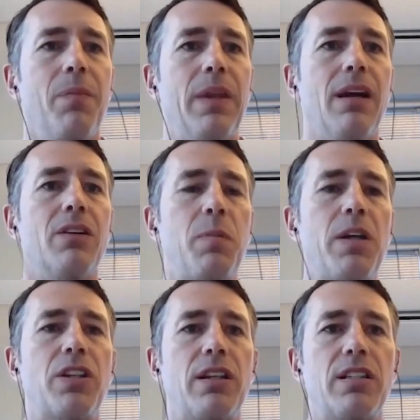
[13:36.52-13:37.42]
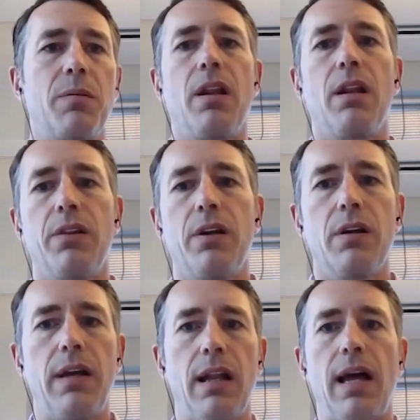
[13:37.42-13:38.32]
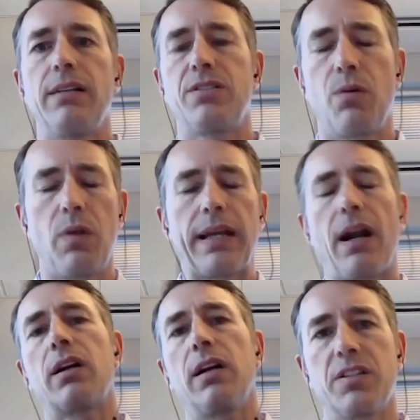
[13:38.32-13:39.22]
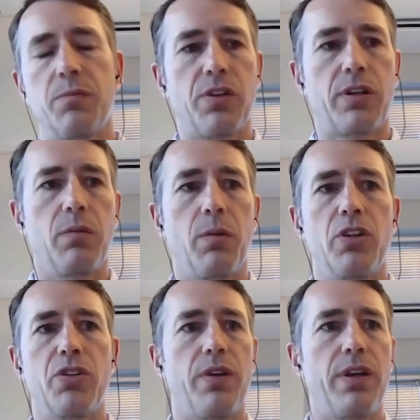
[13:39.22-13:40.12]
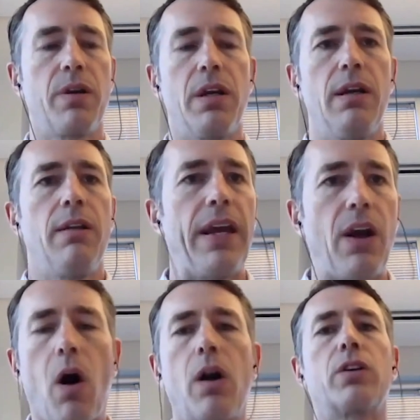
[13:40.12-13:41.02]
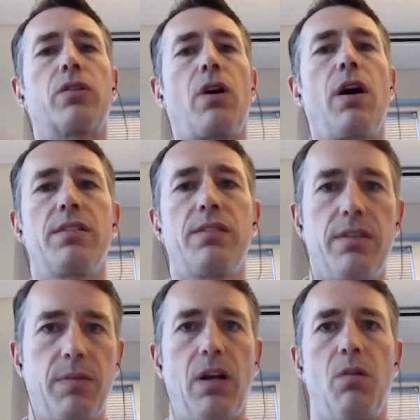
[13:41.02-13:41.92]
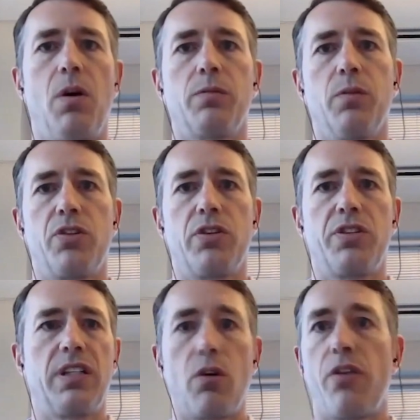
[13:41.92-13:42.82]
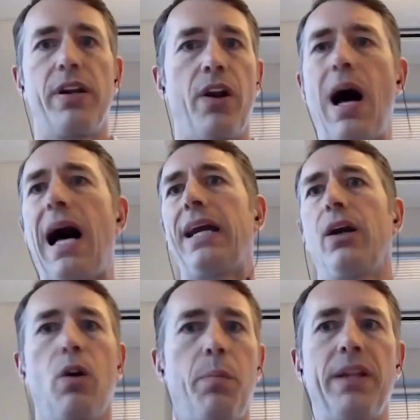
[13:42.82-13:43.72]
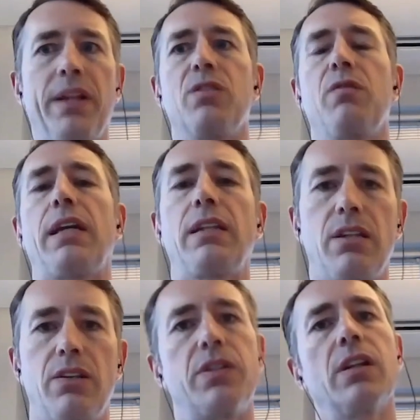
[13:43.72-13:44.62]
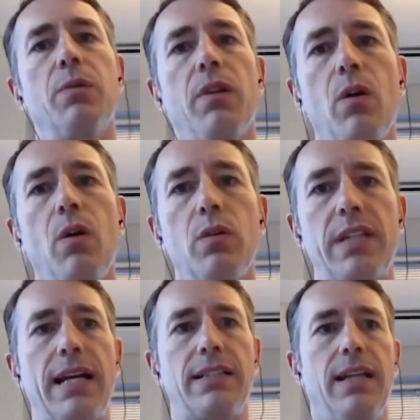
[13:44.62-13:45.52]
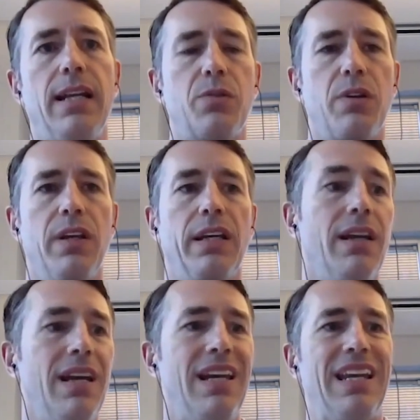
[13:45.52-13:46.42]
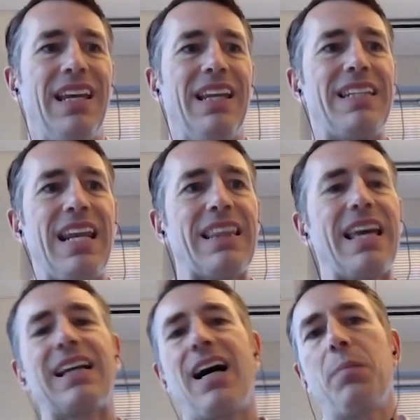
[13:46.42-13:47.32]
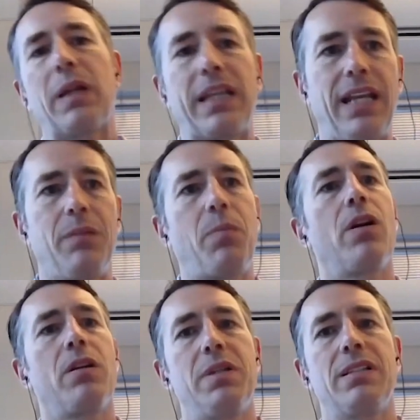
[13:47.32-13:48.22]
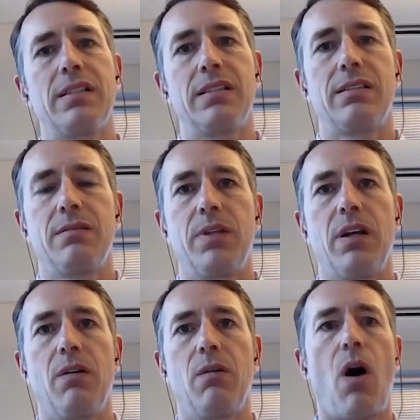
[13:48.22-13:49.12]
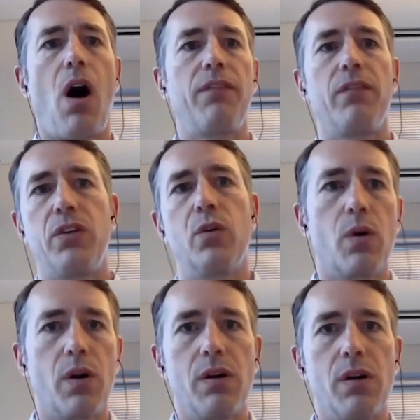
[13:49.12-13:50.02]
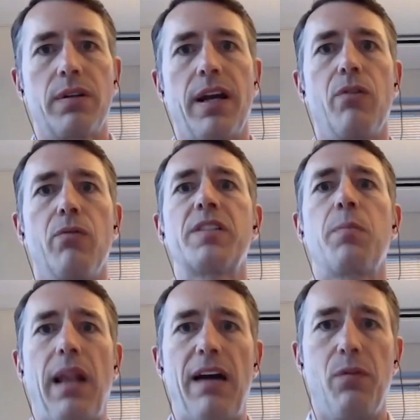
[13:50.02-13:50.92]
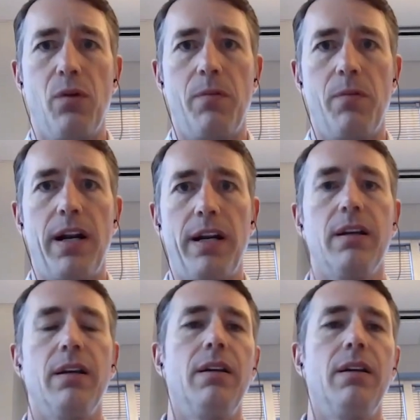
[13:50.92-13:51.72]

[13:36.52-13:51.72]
especially some of the LI, so like our customers that are commercial, they are across, multiple jurisdictions, or they're in Ohio or Pennsylvania, and you're dealing with local tax and that sort of thing. Take that complicated part of the business, off of your kind of risk platform, right?